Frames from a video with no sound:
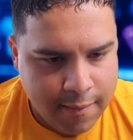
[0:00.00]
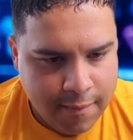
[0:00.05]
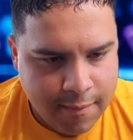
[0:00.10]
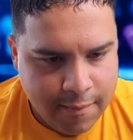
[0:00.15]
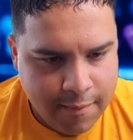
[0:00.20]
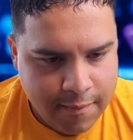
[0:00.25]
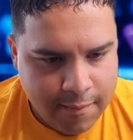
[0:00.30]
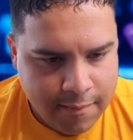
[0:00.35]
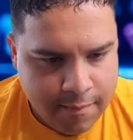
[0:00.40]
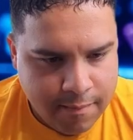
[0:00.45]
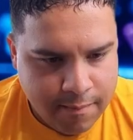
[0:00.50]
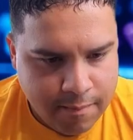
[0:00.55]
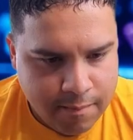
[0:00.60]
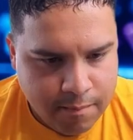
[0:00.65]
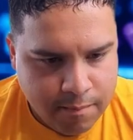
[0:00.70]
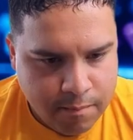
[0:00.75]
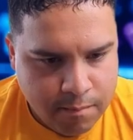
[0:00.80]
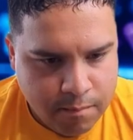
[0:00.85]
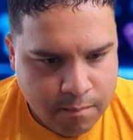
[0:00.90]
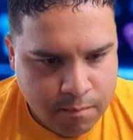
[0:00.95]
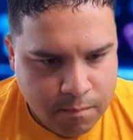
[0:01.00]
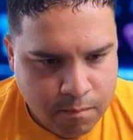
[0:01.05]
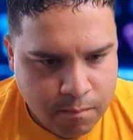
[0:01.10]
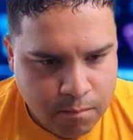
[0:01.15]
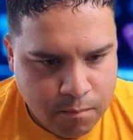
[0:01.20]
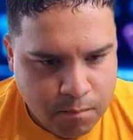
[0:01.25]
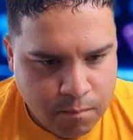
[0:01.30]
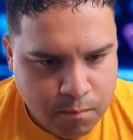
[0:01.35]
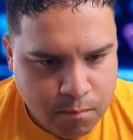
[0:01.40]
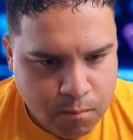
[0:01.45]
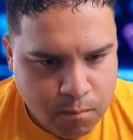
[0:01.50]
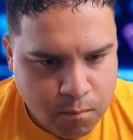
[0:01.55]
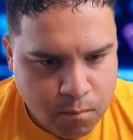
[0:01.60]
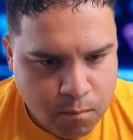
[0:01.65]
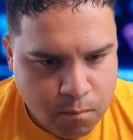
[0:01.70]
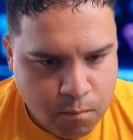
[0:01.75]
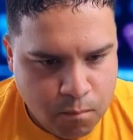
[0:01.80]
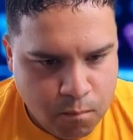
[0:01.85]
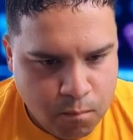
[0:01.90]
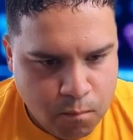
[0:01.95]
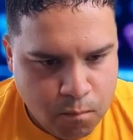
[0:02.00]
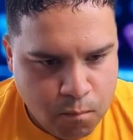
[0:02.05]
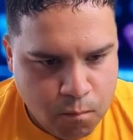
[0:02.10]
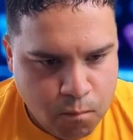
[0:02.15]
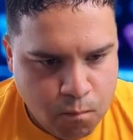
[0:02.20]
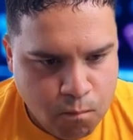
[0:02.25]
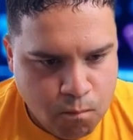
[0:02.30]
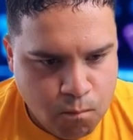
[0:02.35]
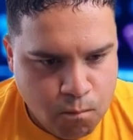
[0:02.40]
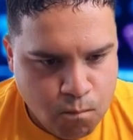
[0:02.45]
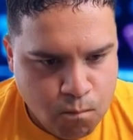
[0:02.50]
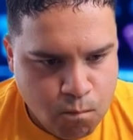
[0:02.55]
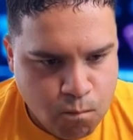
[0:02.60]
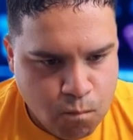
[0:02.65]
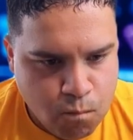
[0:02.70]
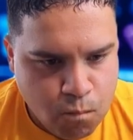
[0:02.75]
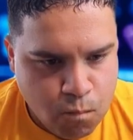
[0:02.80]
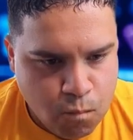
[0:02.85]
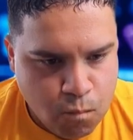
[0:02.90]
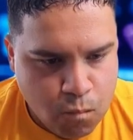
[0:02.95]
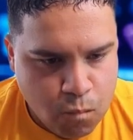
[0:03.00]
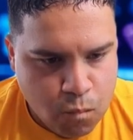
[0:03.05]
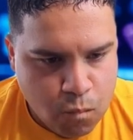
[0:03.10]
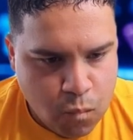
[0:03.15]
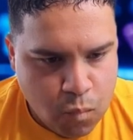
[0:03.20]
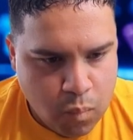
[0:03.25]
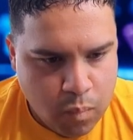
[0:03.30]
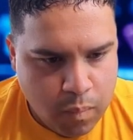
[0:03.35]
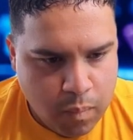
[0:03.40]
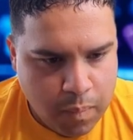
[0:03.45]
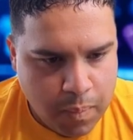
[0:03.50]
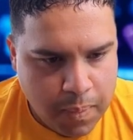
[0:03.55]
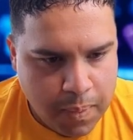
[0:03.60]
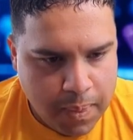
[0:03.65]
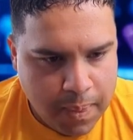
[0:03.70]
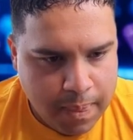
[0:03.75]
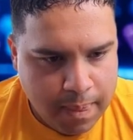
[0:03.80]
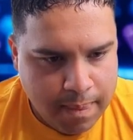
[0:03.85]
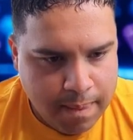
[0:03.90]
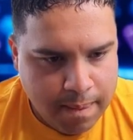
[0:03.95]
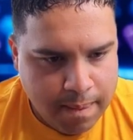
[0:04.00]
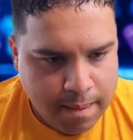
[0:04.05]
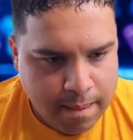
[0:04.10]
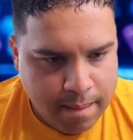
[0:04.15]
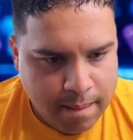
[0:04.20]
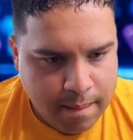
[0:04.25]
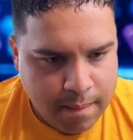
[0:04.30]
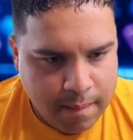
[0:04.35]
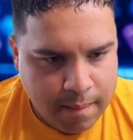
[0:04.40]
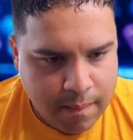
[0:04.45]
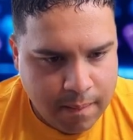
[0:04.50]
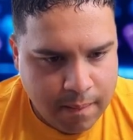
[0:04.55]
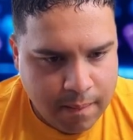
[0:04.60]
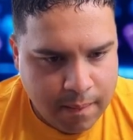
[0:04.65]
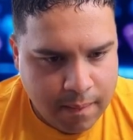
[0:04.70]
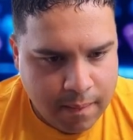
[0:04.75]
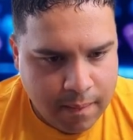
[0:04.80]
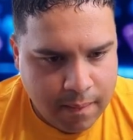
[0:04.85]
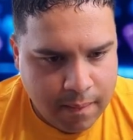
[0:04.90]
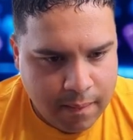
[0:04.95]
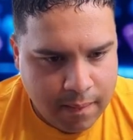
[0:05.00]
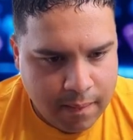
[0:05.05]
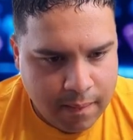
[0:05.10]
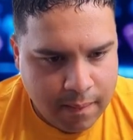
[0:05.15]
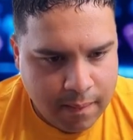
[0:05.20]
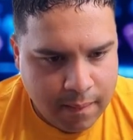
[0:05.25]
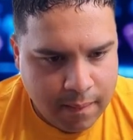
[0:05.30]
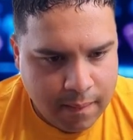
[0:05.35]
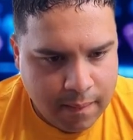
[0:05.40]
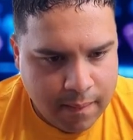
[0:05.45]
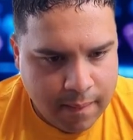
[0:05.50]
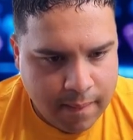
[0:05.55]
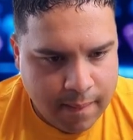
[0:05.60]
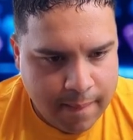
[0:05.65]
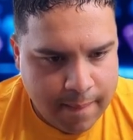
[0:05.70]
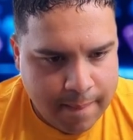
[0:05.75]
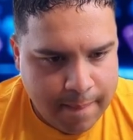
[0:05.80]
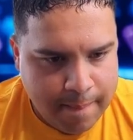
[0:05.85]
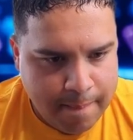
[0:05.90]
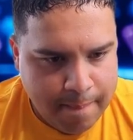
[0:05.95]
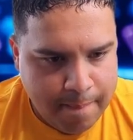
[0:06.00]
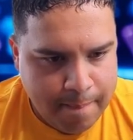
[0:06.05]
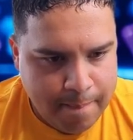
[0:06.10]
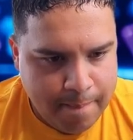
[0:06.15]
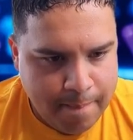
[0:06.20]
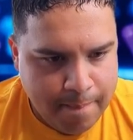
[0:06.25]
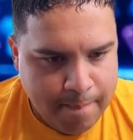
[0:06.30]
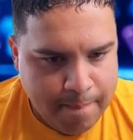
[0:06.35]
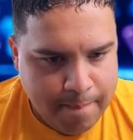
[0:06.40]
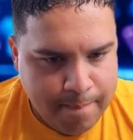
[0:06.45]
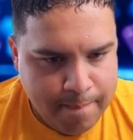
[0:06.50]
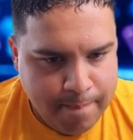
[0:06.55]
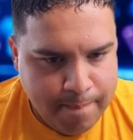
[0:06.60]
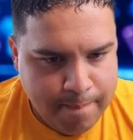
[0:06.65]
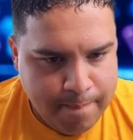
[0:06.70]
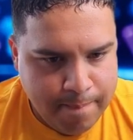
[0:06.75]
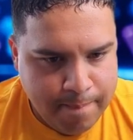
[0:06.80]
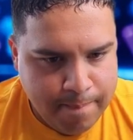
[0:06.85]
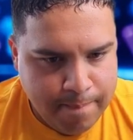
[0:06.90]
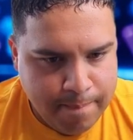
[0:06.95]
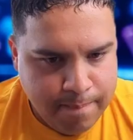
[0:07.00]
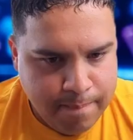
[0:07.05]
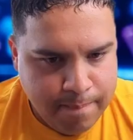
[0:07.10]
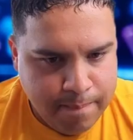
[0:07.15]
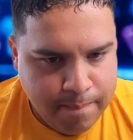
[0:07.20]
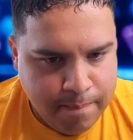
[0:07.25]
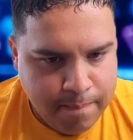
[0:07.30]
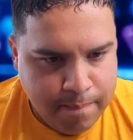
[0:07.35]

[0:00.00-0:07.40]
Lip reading: (silence)